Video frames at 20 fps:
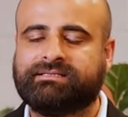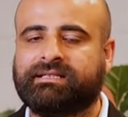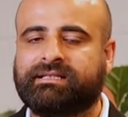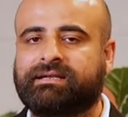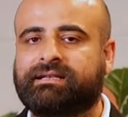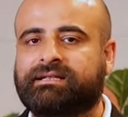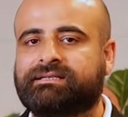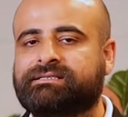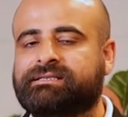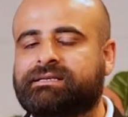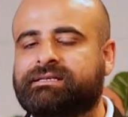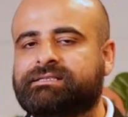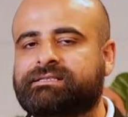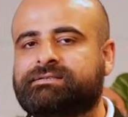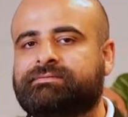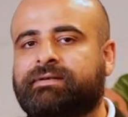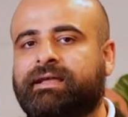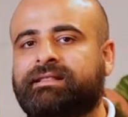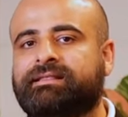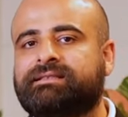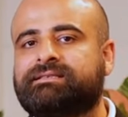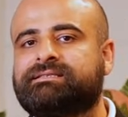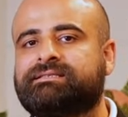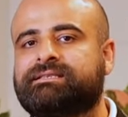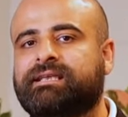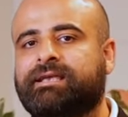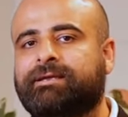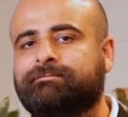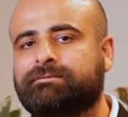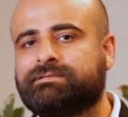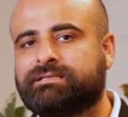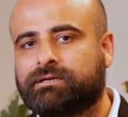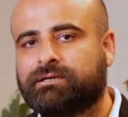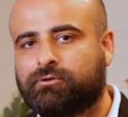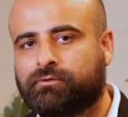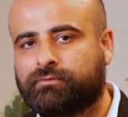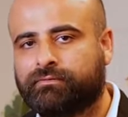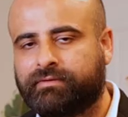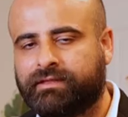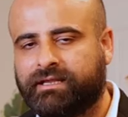that are satisfying the same set
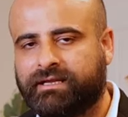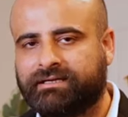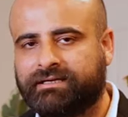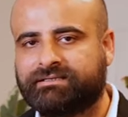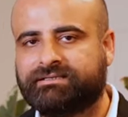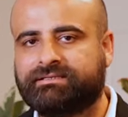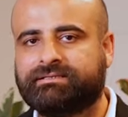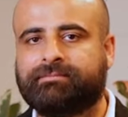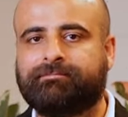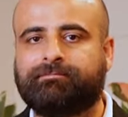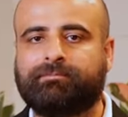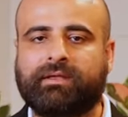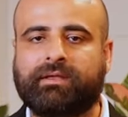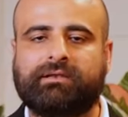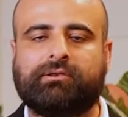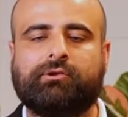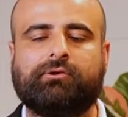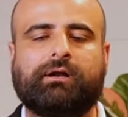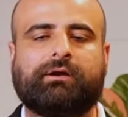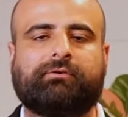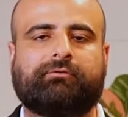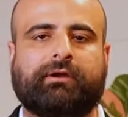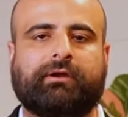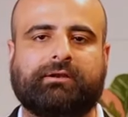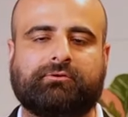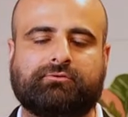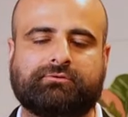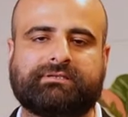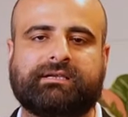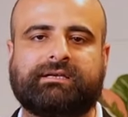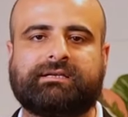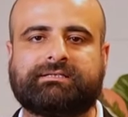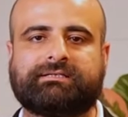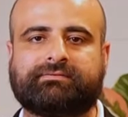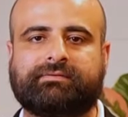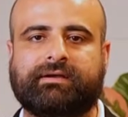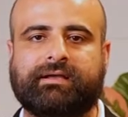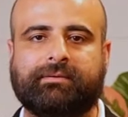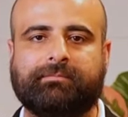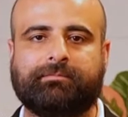of needs that you are trying to
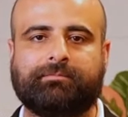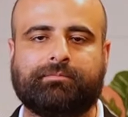satisfy.